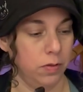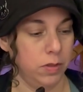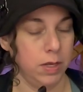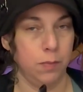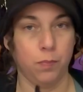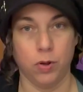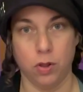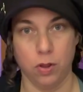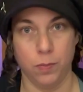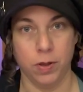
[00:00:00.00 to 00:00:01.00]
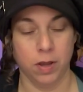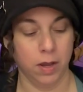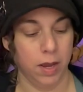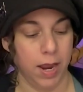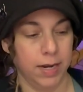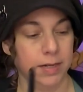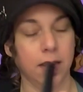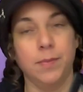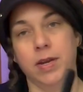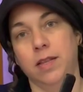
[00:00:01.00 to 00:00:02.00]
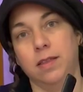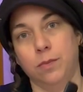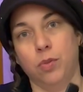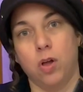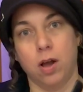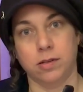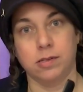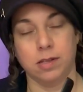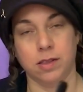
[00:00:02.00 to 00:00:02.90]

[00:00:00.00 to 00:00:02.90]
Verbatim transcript: the bulb anytime anything blocks the